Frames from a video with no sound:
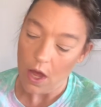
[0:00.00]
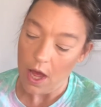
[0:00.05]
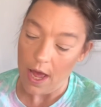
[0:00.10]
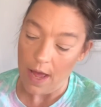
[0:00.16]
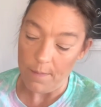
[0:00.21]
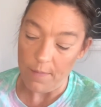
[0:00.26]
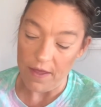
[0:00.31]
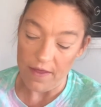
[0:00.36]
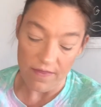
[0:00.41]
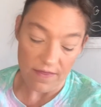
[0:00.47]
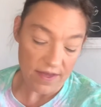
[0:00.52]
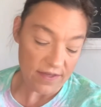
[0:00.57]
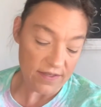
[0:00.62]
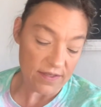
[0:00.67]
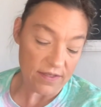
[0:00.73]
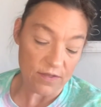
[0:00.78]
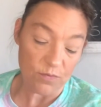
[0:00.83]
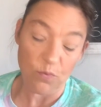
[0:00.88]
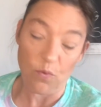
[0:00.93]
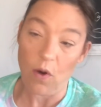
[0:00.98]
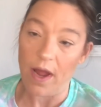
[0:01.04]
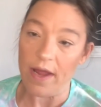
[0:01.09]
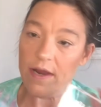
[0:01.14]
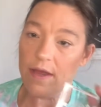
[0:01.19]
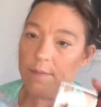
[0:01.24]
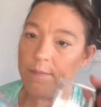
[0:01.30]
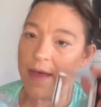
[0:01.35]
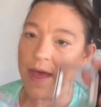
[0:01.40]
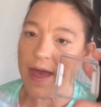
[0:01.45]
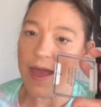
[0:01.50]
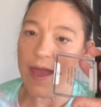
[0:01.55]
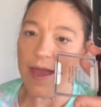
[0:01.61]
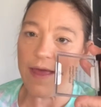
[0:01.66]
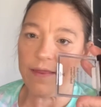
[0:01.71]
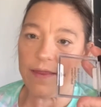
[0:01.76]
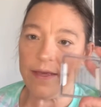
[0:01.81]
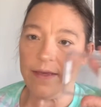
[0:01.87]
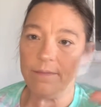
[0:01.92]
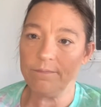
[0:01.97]
I mean, this is right up my
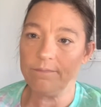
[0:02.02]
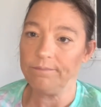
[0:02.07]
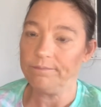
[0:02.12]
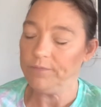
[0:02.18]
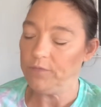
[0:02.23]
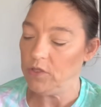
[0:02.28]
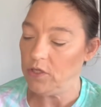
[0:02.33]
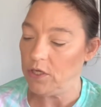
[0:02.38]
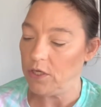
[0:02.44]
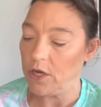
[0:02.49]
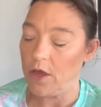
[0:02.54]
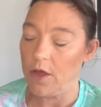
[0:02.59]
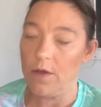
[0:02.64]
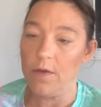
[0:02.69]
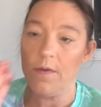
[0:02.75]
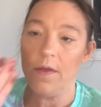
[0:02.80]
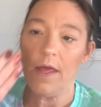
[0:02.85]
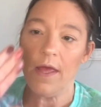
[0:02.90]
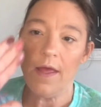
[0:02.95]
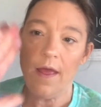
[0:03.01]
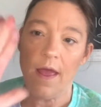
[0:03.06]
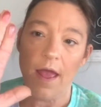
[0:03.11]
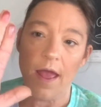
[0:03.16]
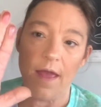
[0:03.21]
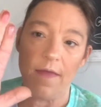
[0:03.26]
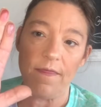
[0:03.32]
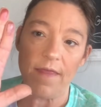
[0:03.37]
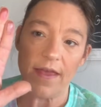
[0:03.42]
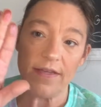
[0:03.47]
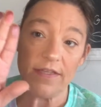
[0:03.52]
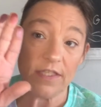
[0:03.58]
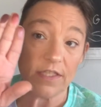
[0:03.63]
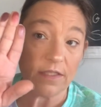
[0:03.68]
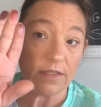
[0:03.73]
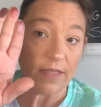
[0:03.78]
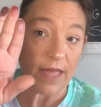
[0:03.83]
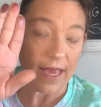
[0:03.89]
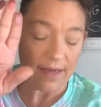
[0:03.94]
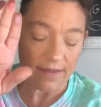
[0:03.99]
alley, you know, and they
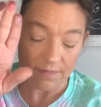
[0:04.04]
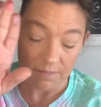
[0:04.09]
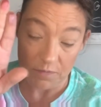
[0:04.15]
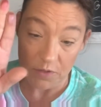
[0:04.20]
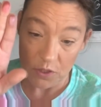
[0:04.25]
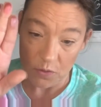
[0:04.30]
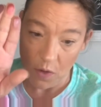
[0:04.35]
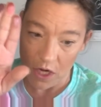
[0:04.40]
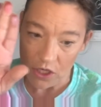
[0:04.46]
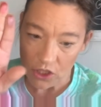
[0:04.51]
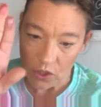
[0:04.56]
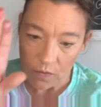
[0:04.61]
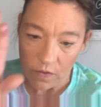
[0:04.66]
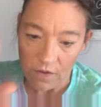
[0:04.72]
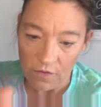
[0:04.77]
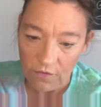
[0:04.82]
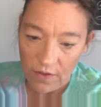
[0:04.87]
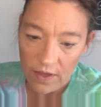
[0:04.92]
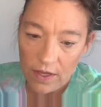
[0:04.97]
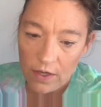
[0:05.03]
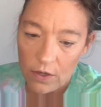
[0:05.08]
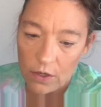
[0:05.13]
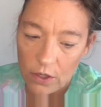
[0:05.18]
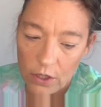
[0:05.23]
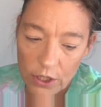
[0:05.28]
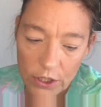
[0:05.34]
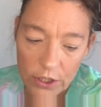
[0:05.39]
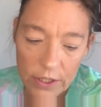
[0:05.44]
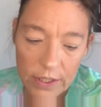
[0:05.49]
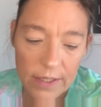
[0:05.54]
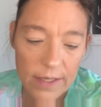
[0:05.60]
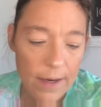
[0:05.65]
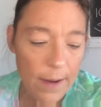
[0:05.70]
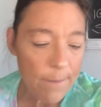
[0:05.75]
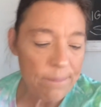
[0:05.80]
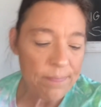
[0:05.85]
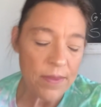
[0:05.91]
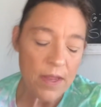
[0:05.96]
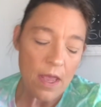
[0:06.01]
swatch on the finger good,
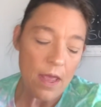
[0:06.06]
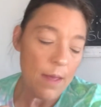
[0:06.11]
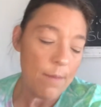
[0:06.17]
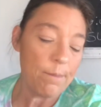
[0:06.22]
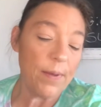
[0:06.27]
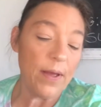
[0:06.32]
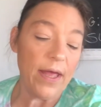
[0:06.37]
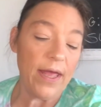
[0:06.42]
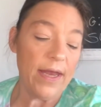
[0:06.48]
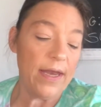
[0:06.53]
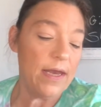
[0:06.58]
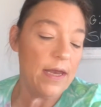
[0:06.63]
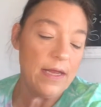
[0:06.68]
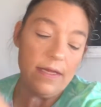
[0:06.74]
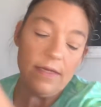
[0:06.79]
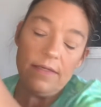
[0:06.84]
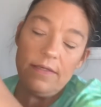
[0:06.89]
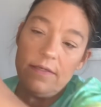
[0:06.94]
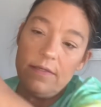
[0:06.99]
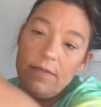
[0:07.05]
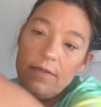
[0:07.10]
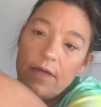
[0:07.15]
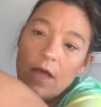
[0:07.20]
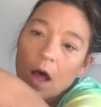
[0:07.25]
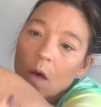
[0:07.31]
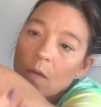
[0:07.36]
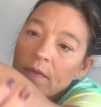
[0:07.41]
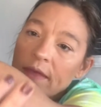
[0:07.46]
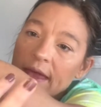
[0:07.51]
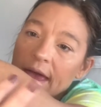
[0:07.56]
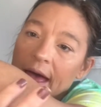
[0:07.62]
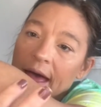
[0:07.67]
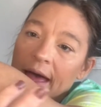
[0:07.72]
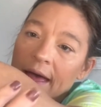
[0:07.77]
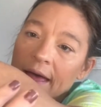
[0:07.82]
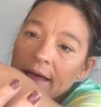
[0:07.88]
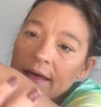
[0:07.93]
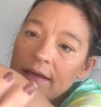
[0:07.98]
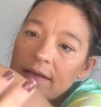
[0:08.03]
but on the
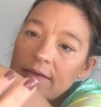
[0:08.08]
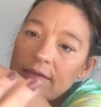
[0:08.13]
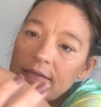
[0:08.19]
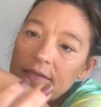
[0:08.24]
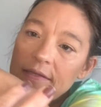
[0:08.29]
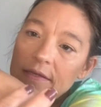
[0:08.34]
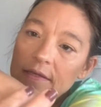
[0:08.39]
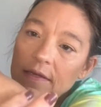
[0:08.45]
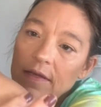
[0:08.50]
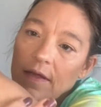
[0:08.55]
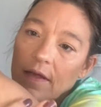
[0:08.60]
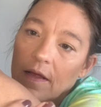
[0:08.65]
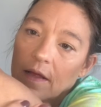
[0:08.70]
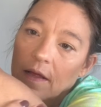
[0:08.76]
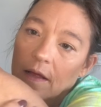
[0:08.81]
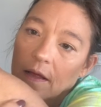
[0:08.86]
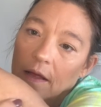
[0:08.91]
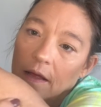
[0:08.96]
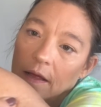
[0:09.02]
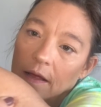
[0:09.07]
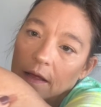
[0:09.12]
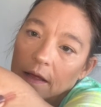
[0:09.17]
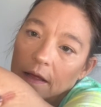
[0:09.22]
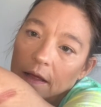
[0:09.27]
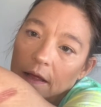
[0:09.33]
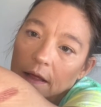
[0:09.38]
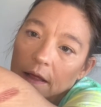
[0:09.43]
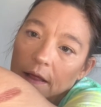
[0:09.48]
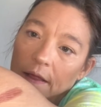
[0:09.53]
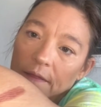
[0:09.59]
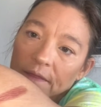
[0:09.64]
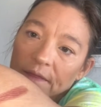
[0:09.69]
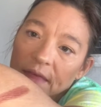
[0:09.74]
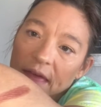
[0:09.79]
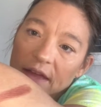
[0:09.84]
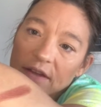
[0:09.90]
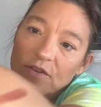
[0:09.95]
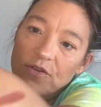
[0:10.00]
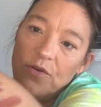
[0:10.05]
eyes,
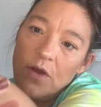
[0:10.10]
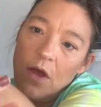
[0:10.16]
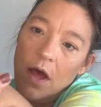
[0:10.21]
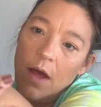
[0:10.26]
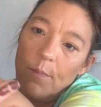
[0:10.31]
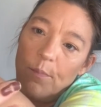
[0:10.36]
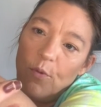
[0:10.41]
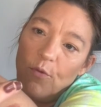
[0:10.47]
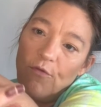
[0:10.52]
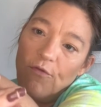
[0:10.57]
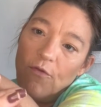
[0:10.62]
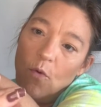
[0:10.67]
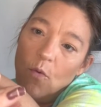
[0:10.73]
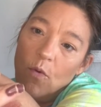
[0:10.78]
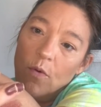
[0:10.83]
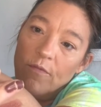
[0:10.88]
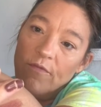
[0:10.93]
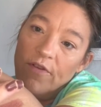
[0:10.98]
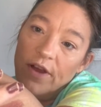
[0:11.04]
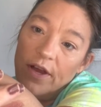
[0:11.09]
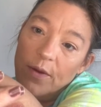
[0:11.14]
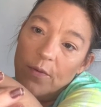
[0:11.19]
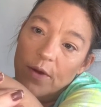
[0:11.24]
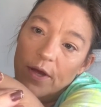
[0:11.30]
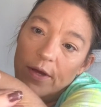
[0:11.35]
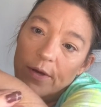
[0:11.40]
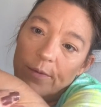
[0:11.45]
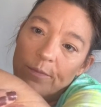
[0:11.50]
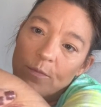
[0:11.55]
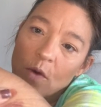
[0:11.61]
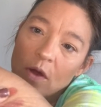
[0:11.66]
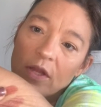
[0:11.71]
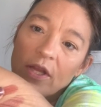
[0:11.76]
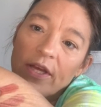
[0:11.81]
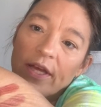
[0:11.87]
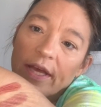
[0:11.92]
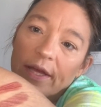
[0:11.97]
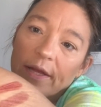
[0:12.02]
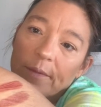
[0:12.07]
they do not perform very well. What?
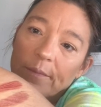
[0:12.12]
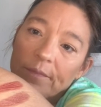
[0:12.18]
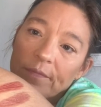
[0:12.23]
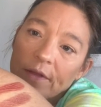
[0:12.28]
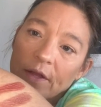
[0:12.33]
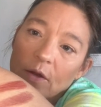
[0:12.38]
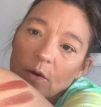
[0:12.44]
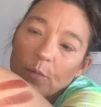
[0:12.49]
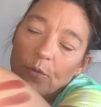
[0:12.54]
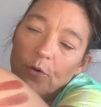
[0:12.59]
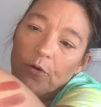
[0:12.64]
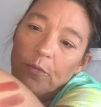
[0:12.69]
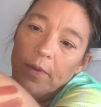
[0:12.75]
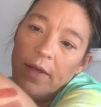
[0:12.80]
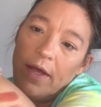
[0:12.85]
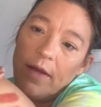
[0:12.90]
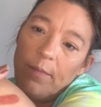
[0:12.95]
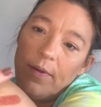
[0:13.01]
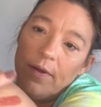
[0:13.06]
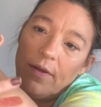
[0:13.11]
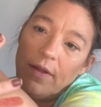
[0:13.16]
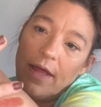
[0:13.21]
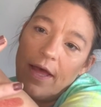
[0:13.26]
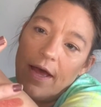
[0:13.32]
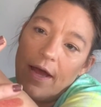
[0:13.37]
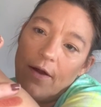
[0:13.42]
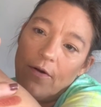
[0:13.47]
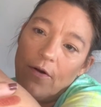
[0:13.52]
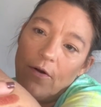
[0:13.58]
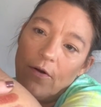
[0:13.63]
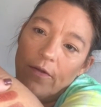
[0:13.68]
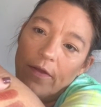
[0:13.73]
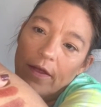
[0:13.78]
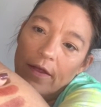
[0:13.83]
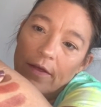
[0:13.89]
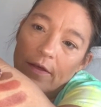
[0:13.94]
Look at them. They're going to prove me out to be a liar, aren't they?